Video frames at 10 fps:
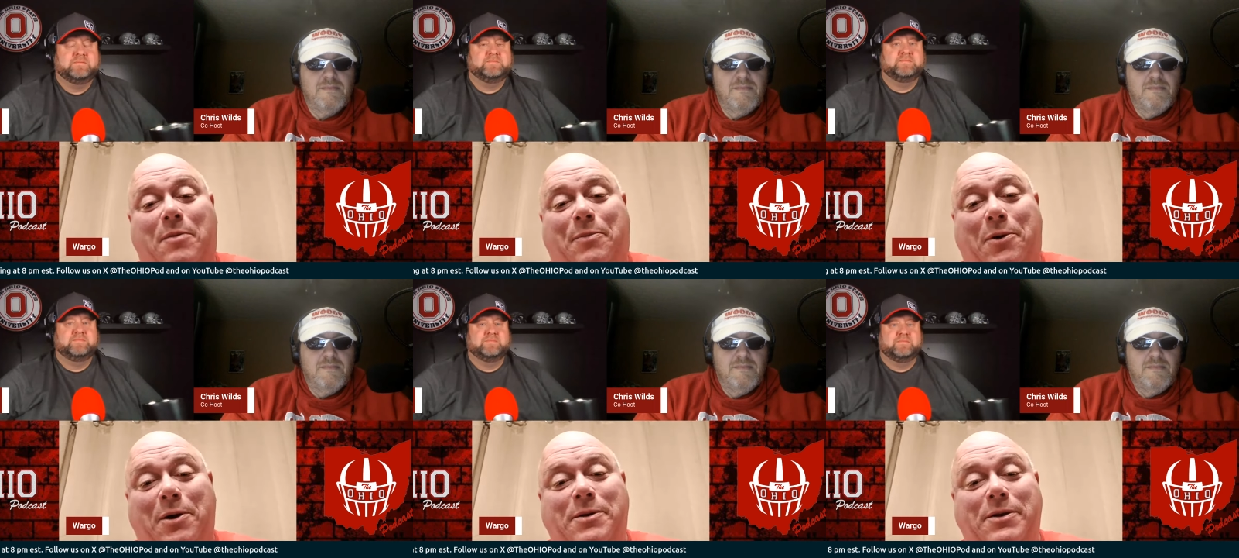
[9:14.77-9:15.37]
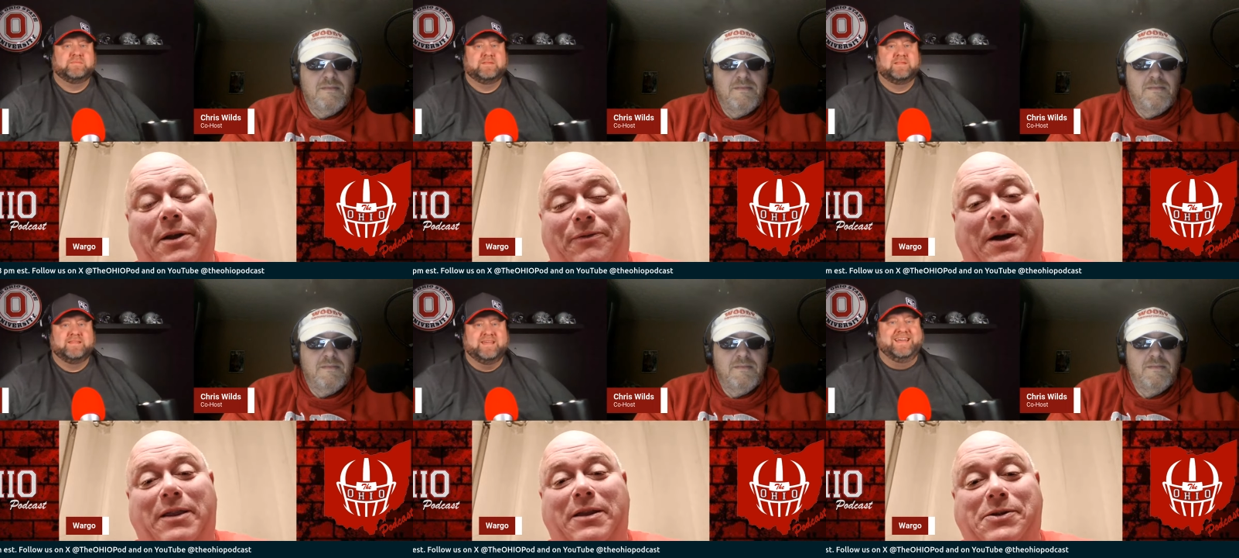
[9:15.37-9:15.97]
Speaker 1: aboard. You
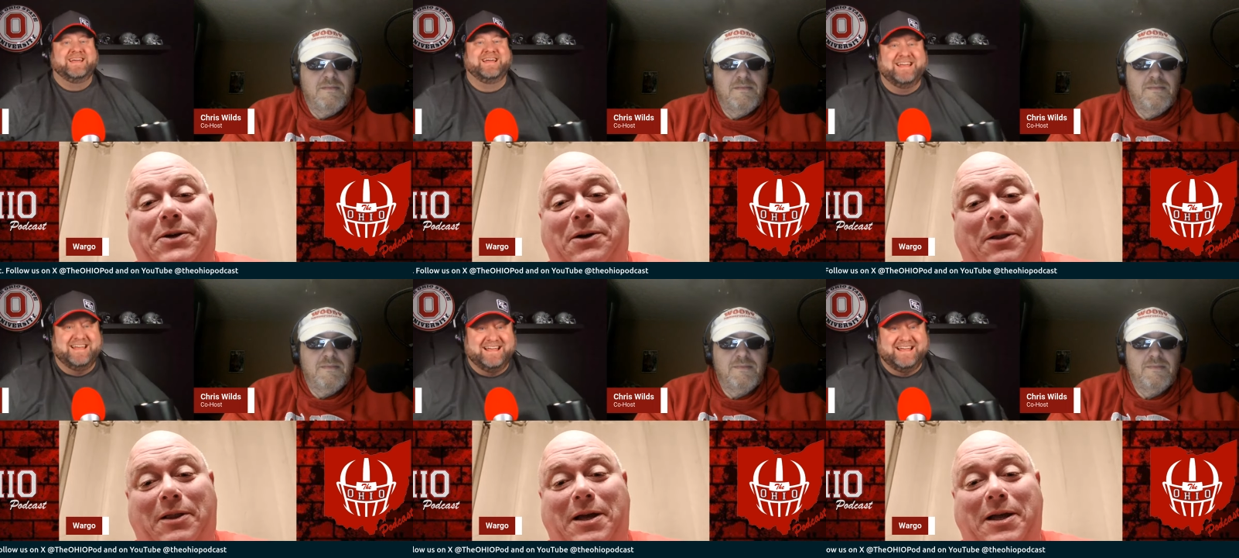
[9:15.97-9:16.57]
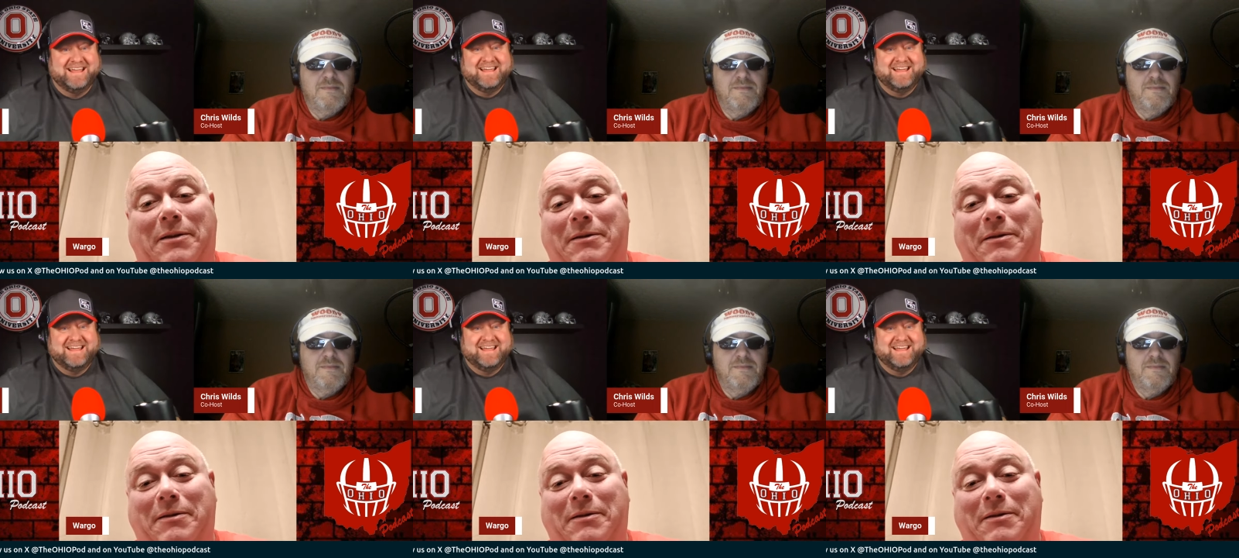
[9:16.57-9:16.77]
finally saw the light.